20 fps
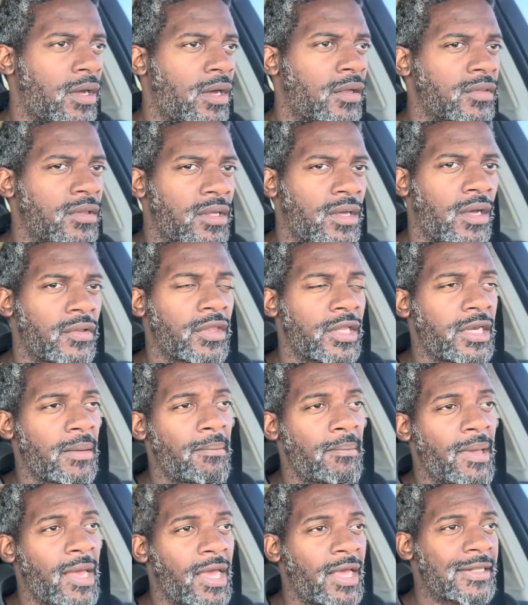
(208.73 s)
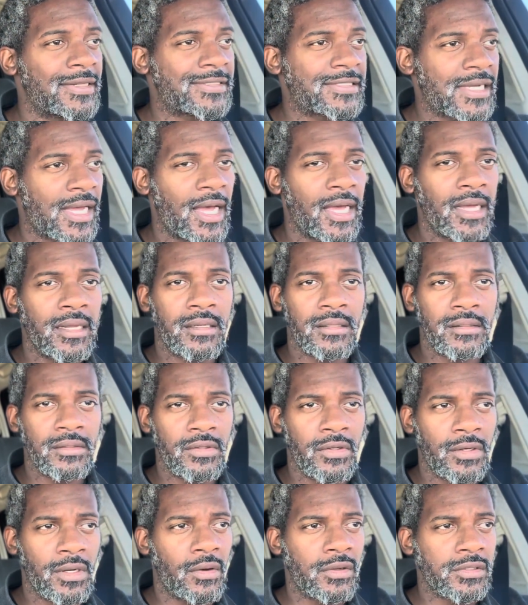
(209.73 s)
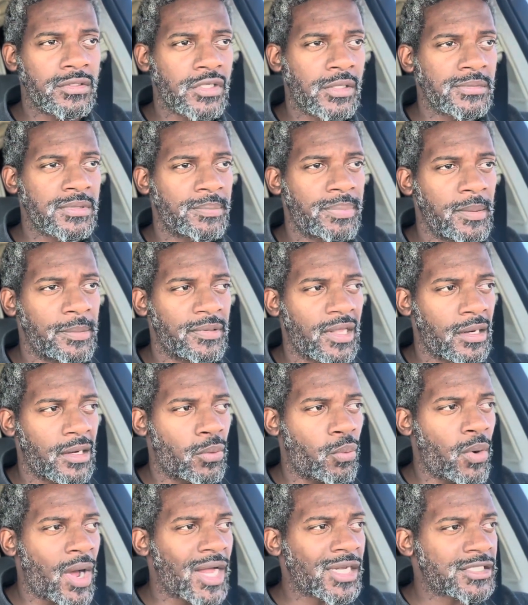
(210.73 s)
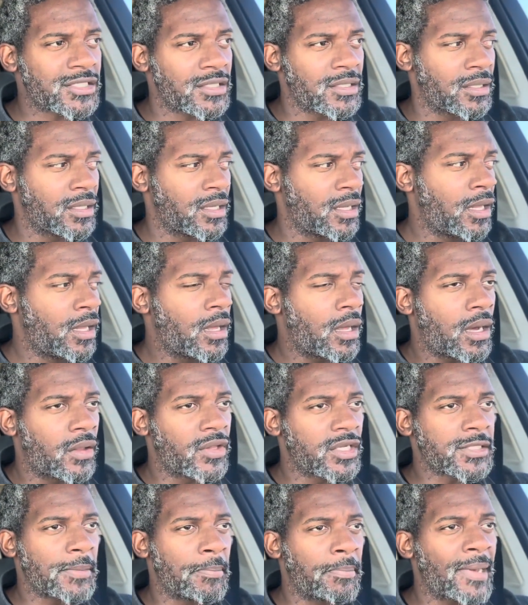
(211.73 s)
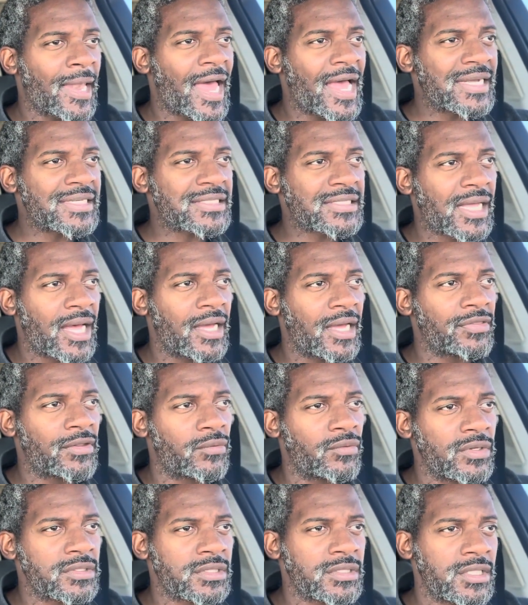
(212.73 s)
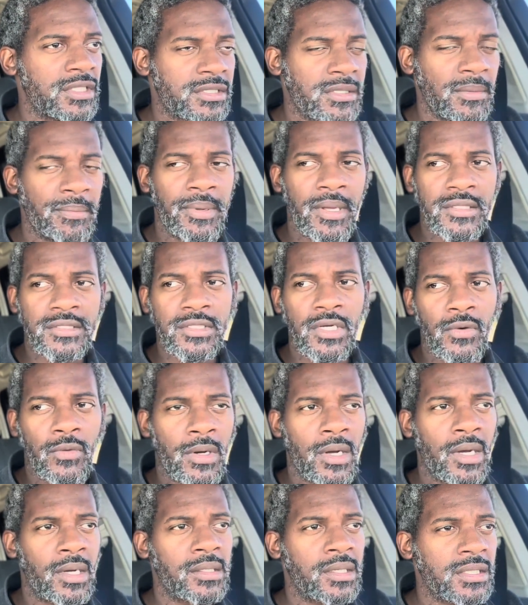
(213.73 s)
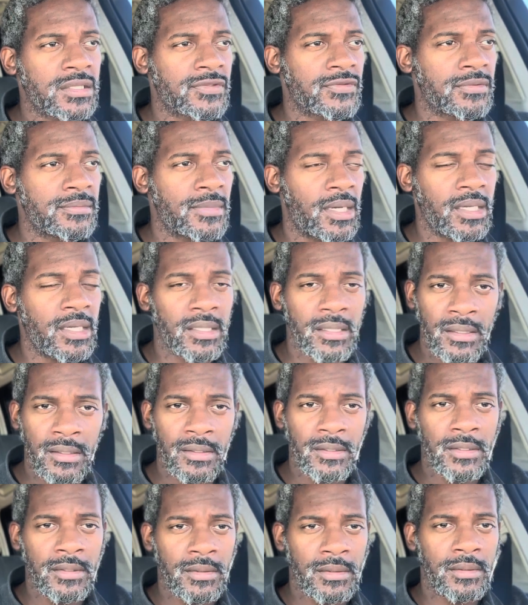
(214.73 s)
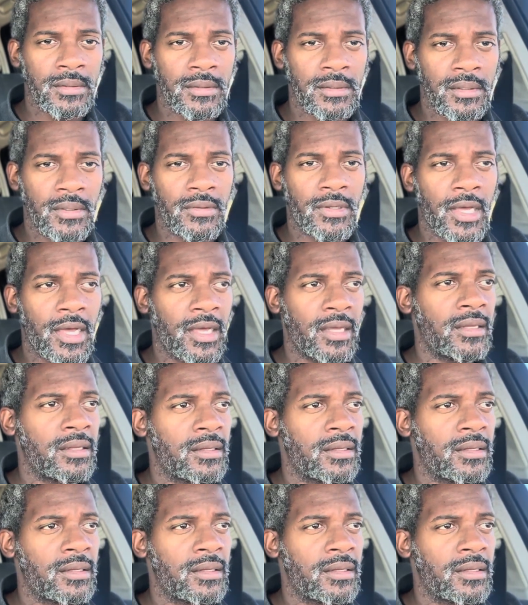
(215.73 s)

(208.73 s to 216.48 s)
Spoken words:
on the demand side, in terms of people that are watching. On the supply side, the reason these debates go on is for money. Okay,